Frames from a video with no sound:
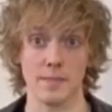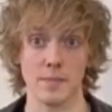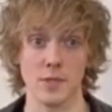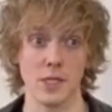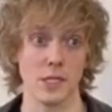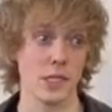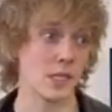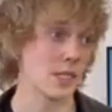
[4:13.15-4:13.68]

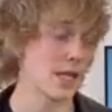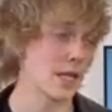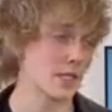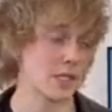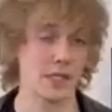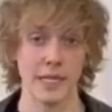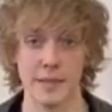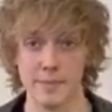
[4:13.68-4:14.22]
She did
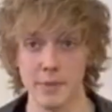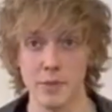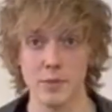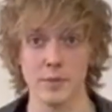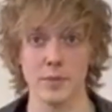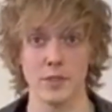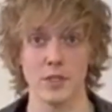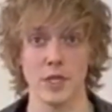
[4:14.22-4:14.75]
National Lampoon
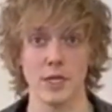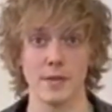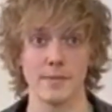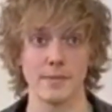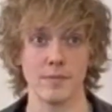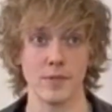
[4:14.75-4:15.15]
with Jim.